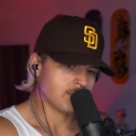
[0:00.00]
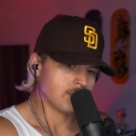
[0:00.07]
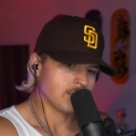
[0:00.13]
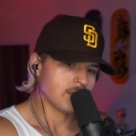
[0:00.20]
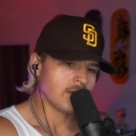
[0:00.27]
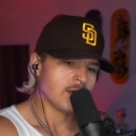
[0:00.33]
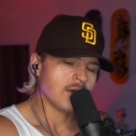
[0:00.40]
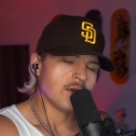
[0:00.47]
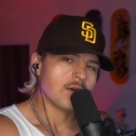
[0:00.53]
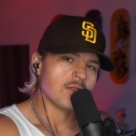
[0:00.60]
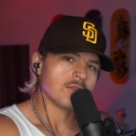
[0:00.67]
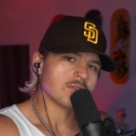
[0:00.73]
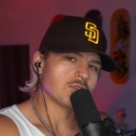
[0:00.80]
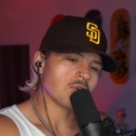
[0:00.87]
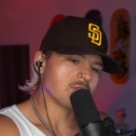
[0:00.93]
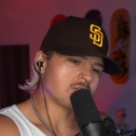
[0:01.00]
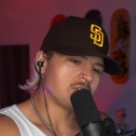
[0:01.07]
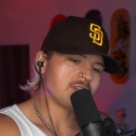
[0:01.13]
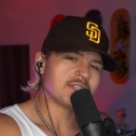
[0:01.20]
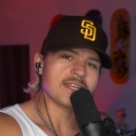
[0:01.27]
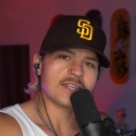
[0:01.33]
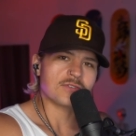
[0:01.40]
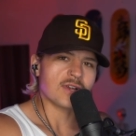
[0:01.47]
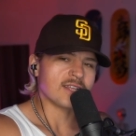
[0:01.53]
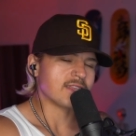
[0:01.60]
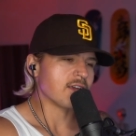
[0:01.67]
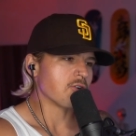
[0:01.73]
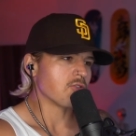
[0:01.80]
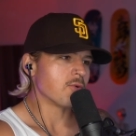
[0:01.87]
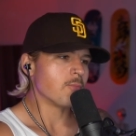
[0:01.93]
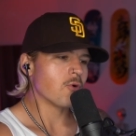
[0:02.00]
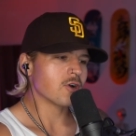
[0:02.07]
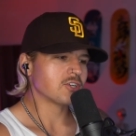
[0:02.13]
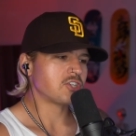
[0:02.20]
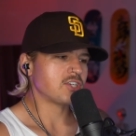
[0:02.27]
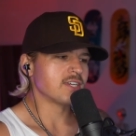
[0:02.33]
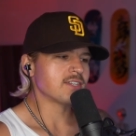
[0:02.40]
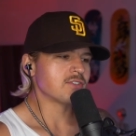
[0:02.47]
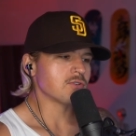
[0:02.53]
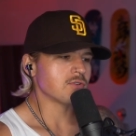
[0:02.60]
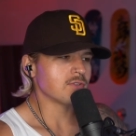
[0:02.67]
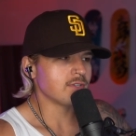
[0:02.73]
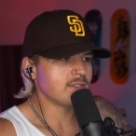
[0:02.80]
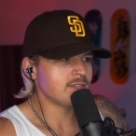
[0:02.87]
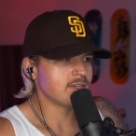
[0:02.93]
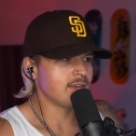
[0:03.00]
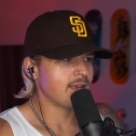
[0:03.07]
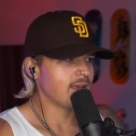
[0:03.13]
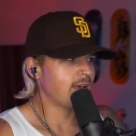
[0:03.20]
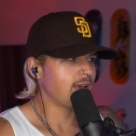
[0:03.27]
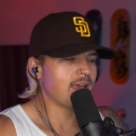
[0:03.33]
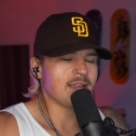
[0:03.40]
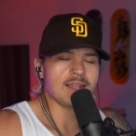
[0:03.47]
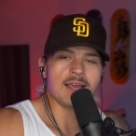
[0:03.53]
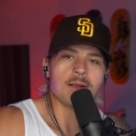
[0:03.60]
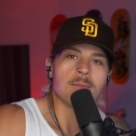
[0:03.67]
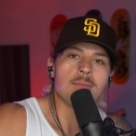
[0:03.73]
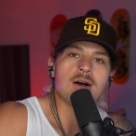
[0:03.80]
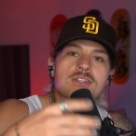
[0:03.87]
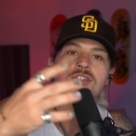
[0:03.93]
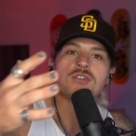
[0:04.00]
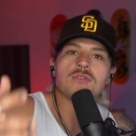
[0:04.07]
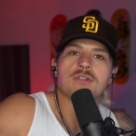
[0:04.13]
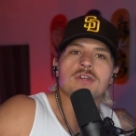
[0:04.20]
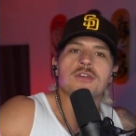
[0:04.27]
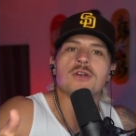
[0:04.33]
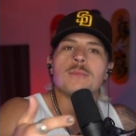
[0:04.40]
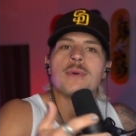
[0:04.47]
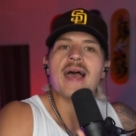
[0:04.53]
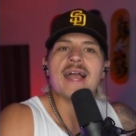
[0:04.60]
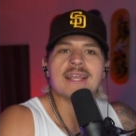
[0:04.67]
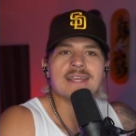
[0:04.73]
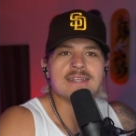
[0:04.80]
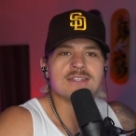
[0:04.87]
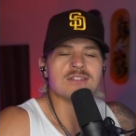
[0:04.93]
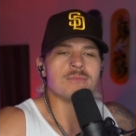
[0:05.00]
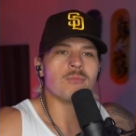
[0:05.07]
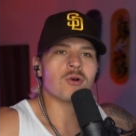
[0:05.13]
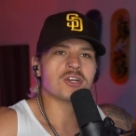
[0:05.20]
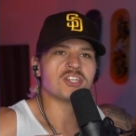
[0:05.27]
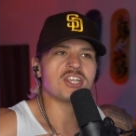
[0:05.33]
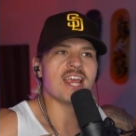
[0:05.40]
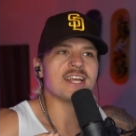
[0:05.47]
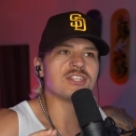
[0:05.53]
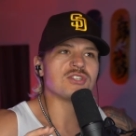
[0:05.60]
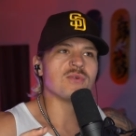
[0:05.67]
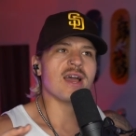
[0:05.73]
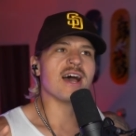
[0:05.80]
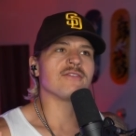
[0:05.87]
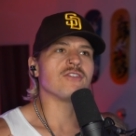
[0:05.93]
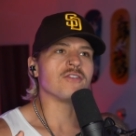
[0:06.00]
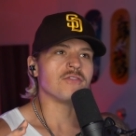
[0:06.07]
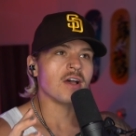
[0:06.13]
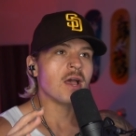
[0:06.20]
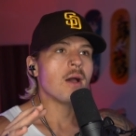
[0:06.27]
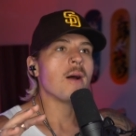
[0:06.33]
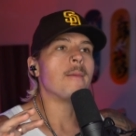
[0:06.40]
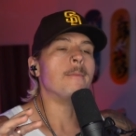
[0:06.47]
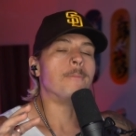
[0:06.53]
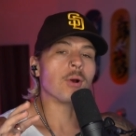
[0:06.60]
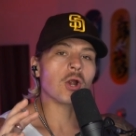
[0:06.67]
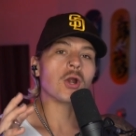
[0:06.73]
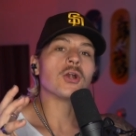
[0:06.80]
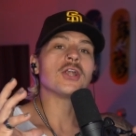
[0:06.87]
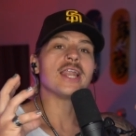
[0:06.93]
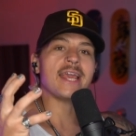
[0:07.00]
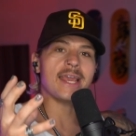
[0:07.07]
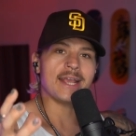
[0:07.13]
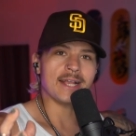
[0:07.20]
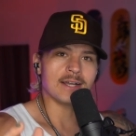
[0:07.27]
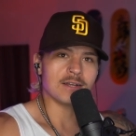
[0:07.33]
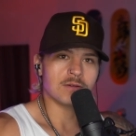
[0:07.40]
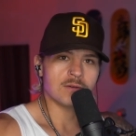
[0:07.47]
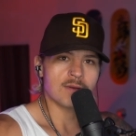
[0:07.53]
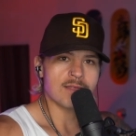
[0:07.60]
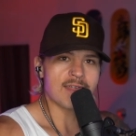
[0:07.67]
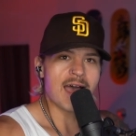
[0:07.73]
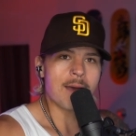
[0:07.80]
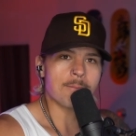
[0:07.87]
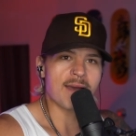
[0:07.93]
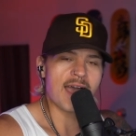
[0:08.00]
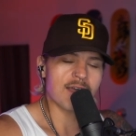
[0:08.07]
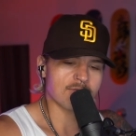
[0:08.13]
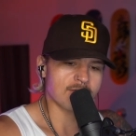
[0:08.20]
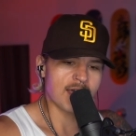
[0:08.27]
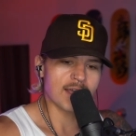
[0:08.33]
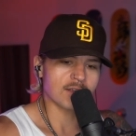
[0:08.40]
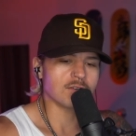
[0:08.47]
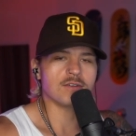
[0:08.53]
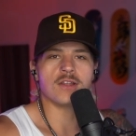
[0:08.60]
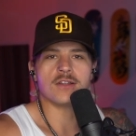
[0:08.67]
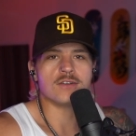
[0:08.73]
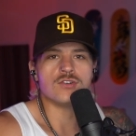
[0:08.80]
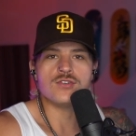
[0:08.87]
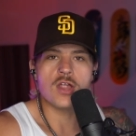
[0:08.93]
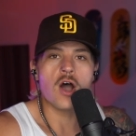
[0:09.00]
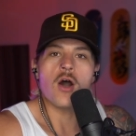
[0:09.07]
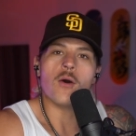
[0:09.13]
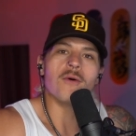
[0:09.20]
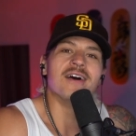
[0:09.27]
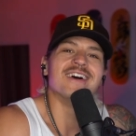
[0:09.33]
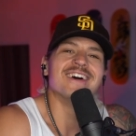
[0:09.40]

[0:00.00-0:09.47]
Now, so she says right there the more chiseled and like muscular your back is, the more chance you have of burning that back fat. N- no.